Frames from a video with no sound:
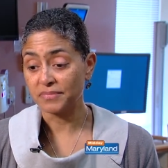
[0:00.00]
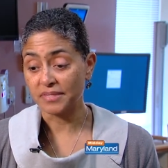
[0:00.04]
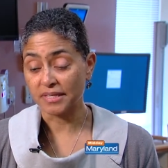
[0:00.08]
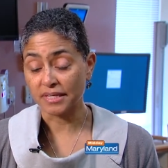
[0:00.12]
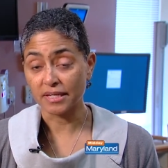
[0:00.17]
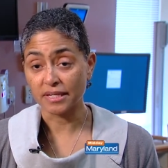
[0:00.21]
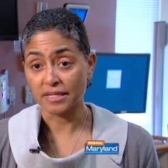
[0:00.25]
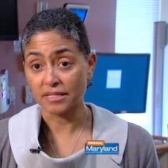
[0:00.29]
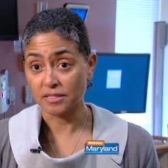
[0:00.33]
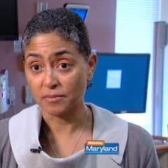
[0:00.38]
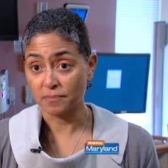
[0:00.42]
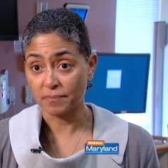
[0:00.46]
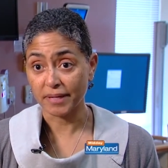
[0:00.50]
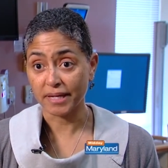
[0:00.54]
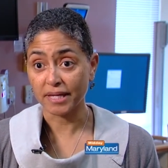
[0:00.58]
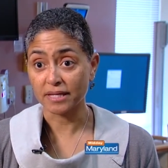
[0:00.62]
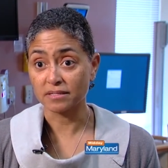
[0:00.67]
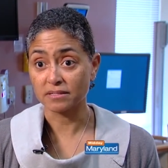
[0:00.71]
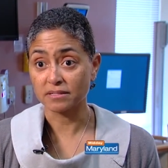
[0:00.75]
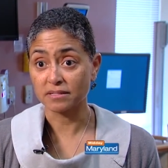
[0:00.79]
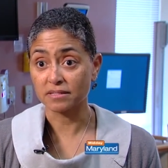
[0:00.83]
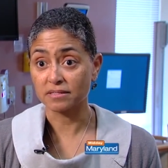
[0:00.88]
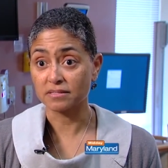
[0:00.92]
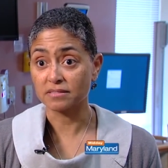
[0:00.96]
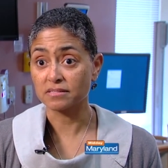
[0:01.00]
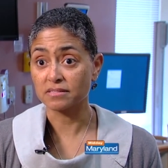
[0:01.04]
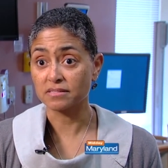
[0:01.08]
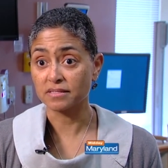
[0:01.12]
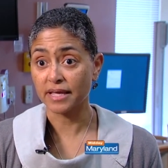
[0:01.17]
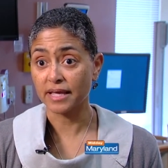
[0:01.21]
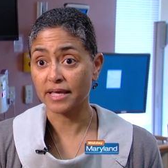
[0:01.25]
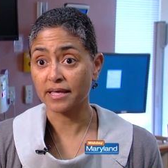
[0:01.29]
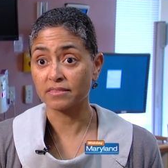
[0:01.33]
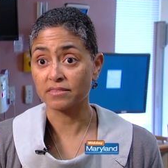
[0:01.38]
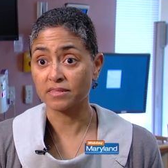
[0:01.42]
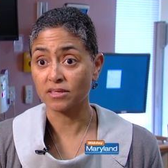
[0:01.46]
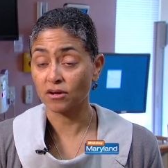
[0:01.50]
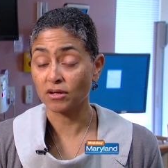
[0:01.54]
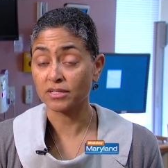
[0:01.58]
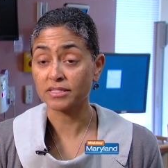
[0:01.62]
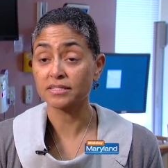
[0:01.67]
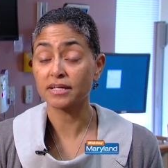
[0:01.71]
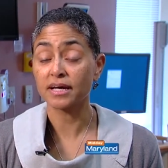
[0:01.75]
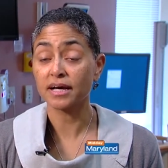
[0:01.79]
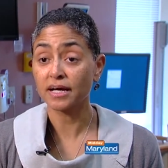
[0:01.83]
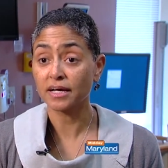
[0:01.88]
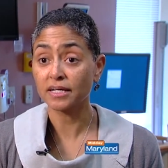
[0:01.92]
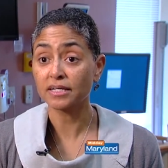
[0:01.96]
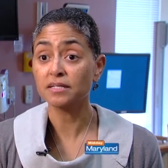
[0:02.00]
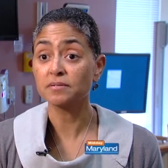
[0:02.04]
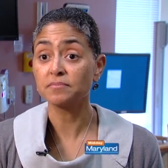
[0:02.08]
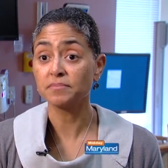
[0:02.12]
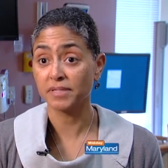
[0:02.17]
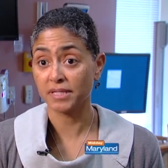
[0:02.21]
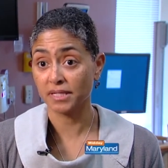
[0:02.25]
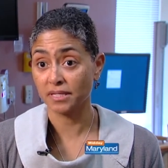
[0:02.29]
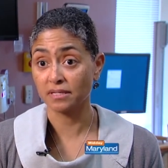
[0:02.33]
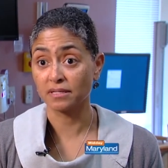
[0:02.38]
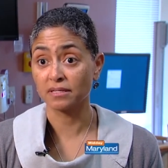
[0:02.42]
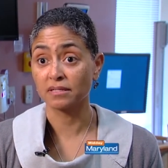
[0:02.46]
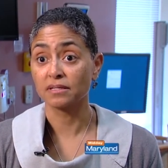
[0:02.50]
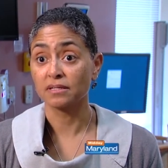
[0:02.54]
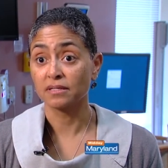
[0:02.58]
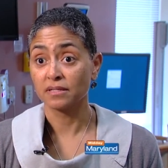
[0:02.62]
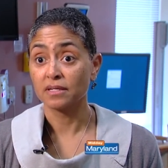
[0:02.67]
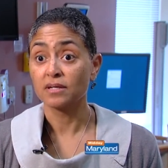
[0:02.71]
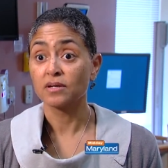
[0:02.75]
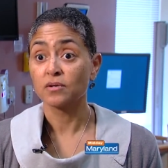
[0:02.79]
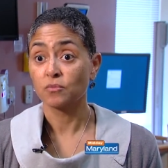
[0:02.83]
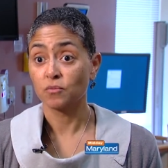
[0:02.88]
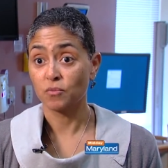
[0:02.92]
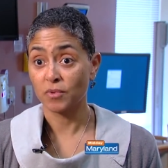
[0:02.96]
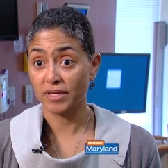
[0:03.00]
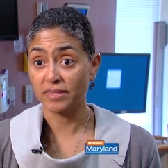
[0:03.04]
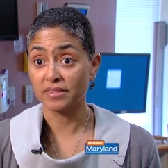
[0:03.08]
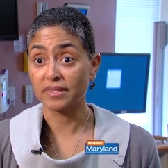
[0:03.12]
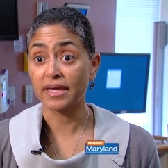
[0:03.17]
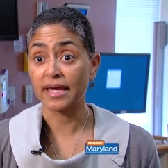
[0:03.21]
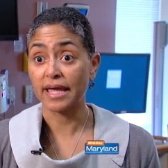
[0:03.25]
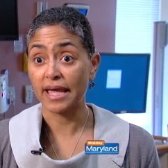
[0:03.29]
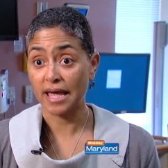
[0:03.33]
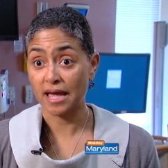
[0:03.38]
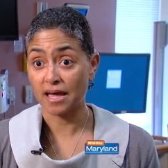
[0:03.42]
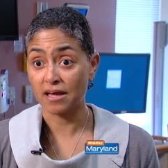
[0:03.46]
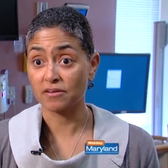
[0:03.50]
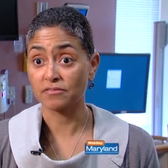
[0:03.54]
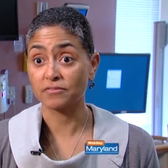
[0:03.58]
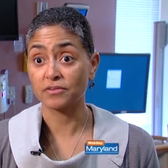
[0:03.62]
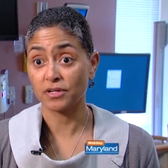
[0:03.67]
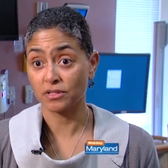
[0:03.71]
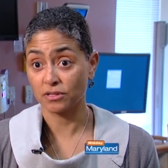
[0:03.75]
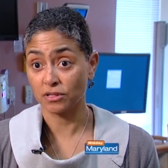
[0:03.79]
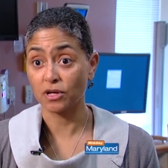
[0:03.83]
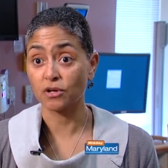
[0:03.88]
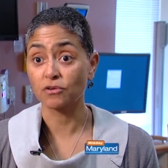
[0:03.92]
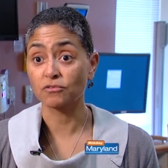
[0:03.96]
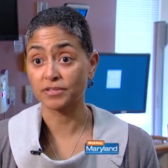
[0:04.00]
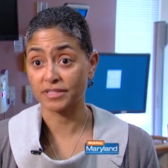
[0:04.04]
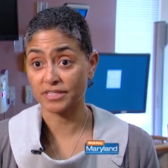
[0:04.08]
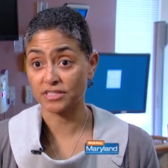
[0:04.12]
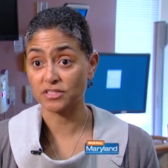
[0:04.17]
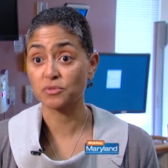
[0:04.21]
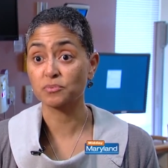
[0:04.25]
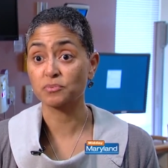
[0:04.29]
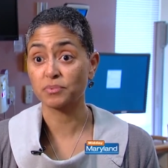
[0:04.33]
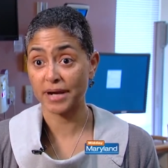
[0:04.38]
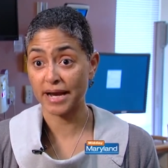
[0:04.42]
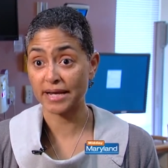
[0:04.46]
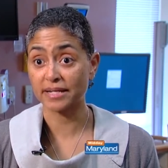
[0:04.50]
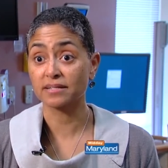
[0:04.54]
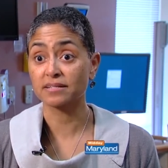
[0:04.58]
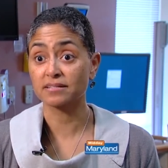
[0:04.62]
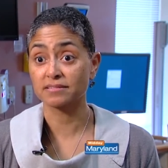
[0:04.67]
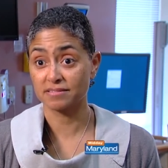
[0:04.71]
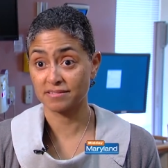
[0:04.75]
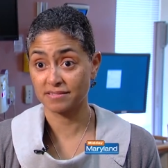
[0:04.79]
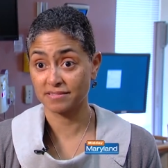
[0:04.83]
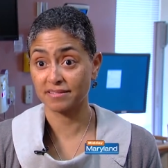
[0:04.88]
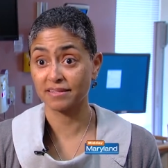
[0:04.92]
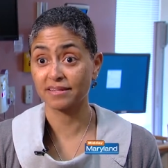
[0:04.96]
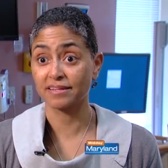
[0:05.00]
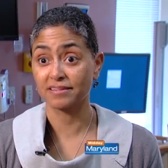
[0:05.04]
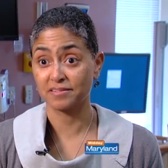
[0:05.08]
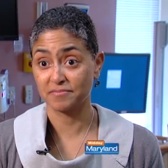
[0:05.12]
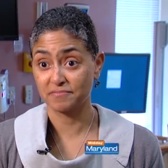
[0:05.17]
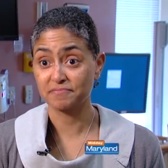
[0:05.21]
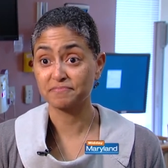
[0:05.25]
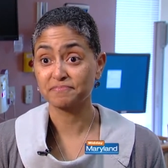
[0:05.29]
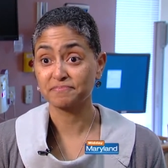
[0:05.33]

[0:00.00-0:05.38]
the independence and the autonomy when they have a low risk pregnancy